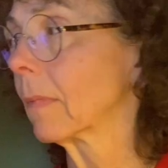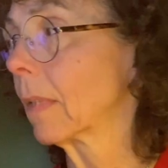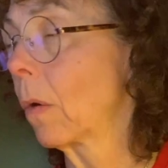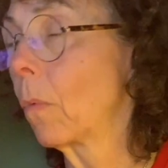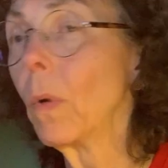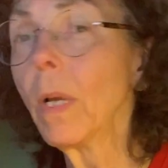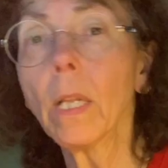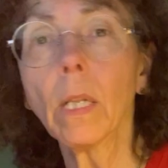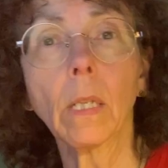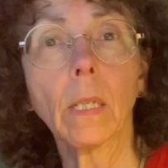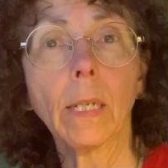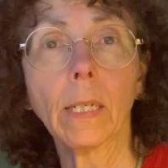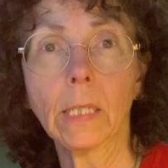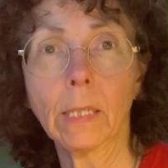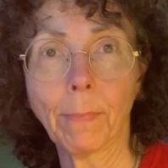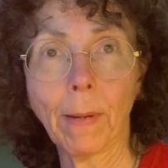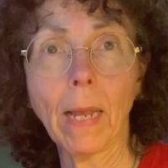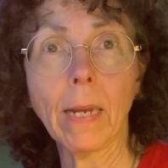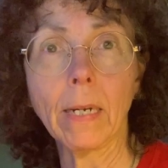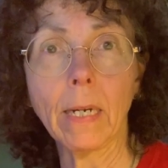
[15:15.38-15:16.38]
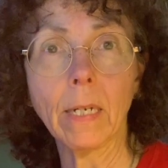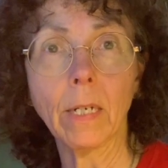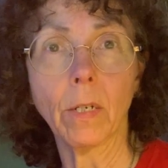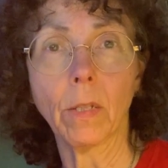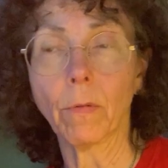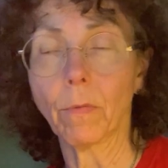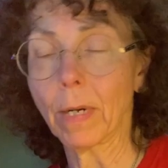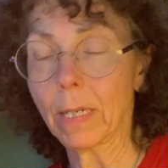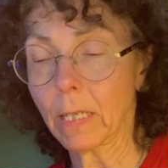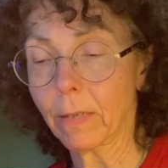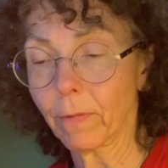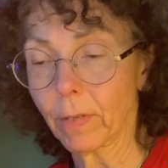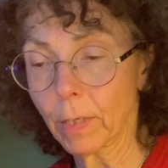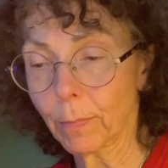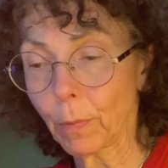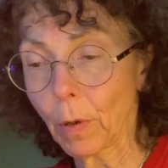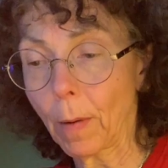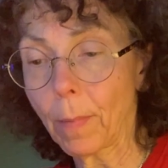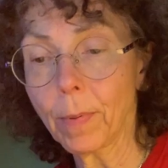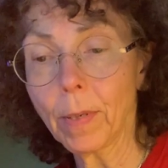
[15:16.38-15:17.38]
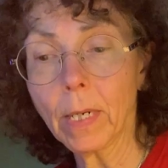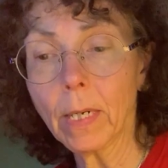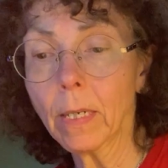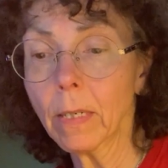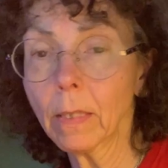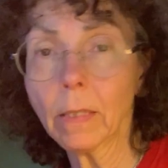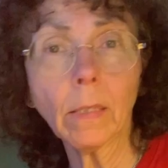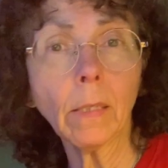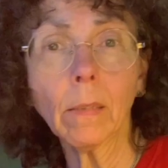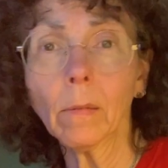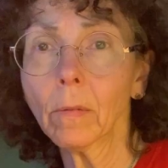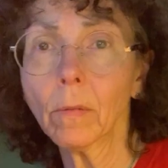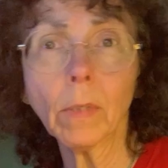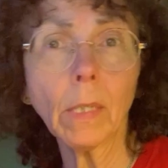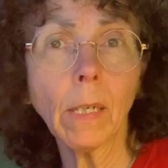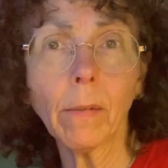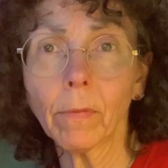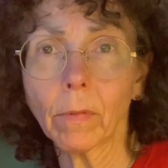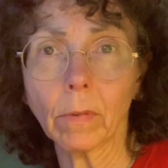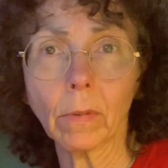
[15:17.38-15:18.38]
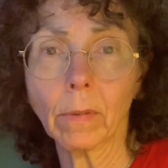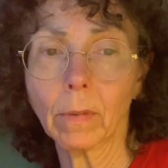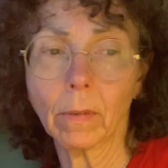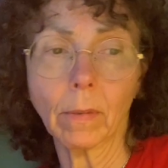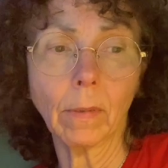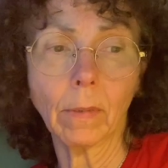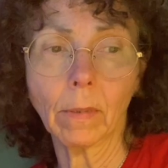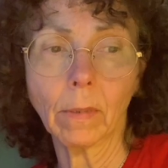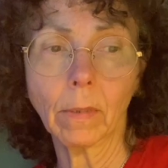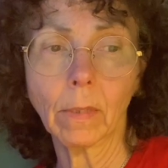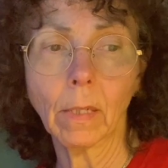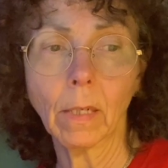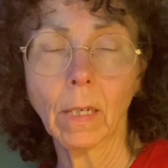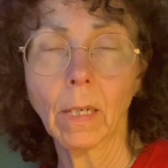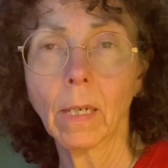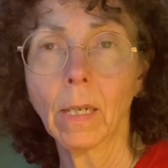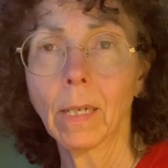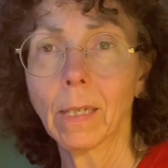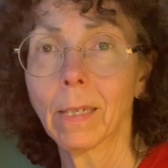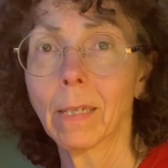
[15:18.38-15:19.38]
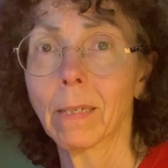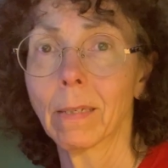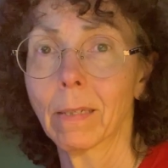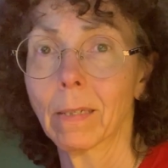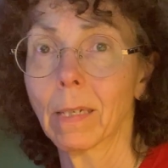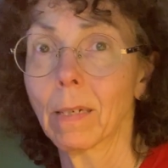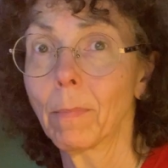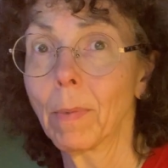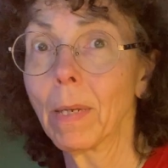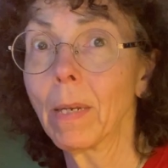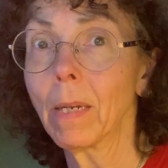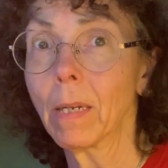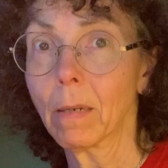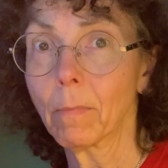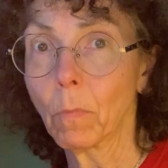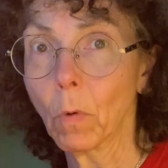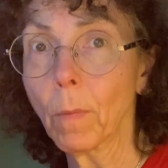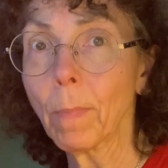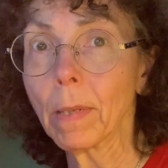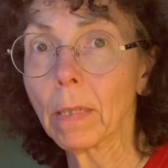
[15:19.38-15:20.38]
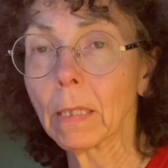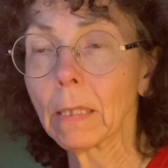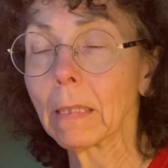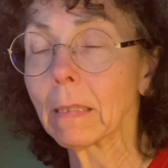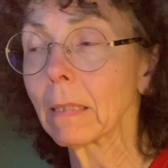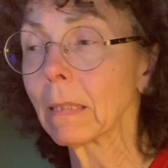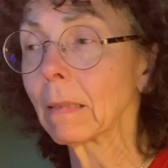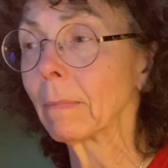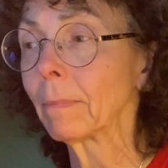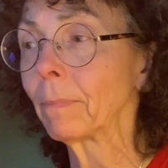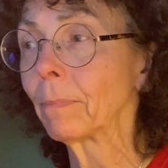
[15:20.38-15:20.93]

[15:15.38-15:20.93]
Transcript: will expand into the rest of its property, and you know, whatever. It's going to be more buildings.